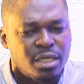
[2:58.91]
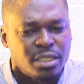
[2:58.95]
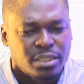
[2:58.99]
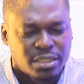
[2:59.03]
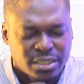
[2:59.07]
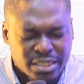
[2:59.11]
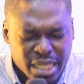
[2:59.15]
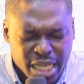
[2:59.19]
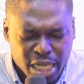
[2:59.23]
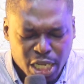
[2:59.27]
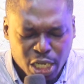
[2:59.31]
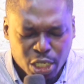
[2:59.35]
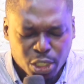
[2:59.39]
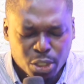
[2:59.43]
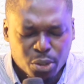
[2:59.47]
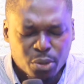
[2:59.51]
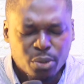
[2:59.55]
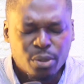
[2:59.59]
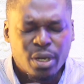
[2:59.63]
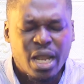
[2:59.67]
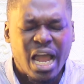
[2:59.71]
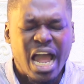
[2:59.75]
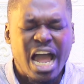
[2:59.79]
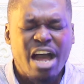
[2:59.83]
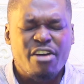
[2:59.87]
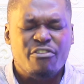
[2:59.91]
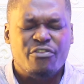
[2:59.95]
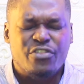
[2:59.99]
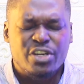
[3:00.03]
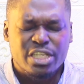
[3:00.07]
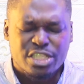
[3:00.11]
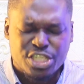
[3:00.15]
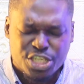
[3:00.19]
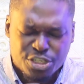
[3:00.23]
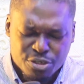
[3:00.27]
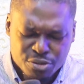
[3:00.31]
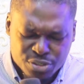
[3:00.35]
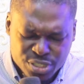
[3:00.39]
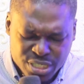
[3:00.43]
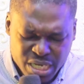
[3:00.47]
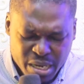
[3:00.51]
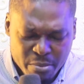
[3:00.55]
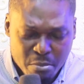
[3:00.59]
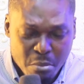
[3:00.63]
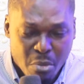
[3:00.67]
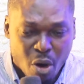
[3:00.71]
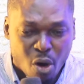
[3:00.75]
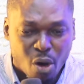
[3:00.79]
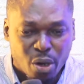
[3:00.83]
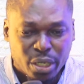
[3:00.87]
Stay glued every
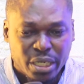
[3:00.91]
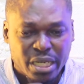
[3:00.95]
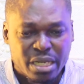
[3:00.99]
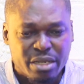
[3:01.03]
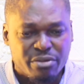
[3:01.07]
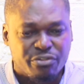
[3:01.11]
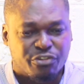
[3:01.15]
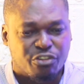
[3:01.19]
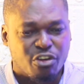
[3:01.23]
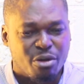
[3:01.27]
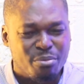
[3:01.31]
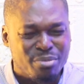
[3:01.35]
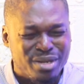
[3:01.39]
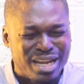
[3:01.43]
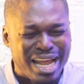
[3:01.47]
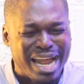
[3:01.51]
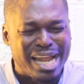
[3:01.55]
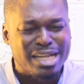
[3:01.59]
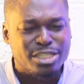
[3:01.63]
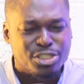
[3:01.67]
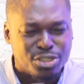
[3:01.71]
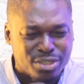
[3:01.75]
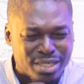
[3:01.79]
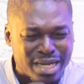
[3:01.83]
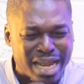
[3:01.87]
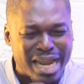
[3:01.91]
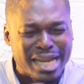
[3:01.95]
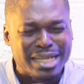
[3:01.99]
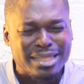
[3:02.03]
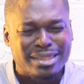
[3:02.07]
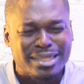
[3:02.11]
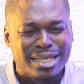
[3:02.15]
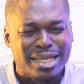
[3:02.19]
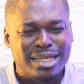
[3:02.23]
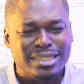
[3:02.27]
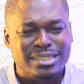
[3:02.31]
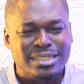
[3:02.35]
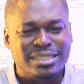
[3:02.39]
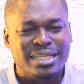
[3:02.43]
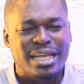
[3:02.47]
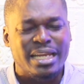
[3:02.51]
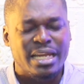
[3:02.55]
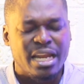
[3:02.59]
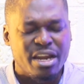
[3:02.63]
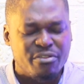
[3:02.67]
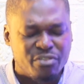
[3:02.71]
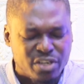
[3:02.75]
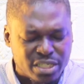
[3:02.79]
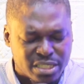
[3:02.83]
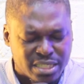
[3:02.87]
Tuesday morning from 9 to 9:30
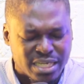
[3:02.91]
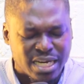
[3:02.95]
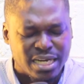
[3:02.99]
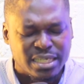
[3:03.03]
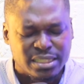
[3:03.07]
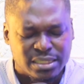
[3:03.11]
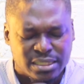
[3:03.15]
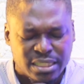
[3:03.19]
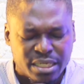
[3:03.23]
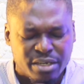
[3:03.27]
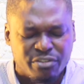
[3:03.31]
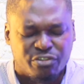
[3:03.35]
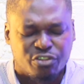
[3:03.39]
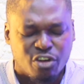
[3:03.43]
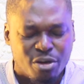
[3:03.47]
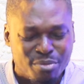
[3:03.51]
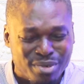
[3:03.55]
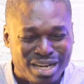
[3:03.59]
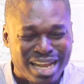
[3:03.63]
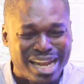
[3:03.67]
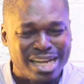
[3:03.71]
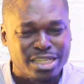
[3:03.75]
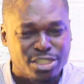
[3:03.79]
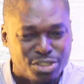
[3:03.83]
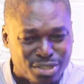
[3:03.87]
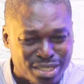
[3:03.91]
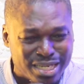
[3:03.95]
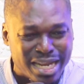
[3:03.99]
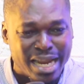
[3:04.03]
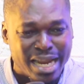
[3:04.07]
and every Thursday from 9 to